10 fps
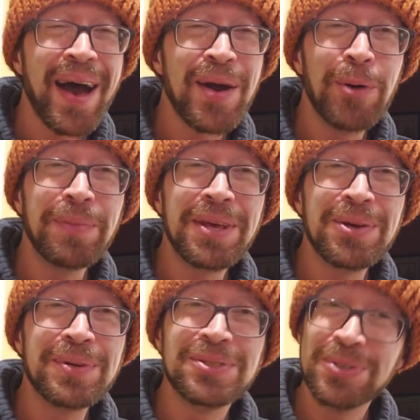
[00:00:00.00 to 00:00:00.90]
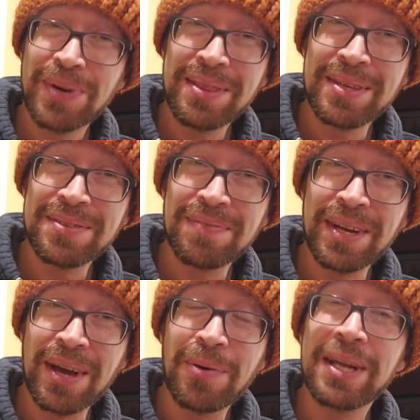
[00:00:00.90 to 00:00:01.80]
I hope that you enjoyed this
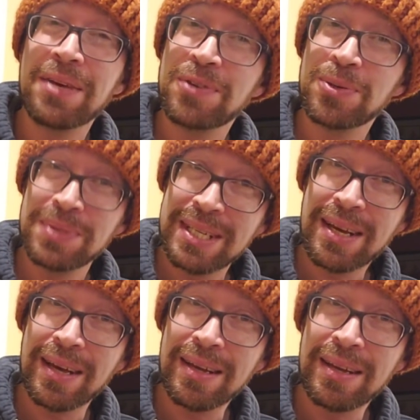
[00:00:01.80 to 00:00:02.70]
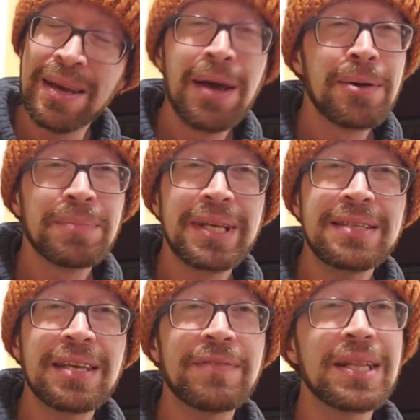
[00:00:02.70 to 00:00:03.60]
video, and if you did,
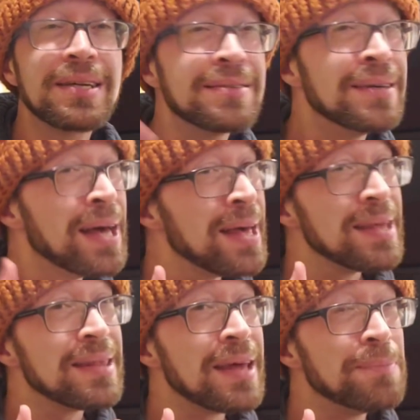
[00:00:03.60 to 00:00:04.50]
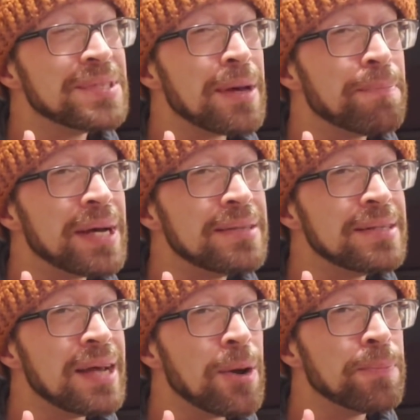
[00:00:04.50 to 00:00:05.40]
please give a little thumbs up
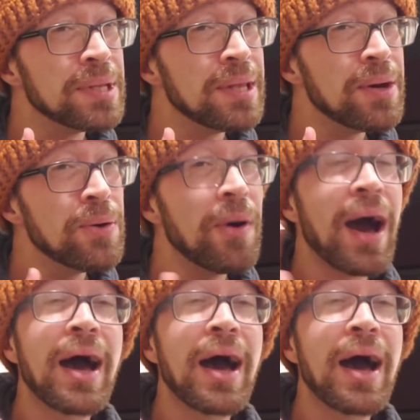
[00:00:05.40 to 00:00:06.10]
button down below.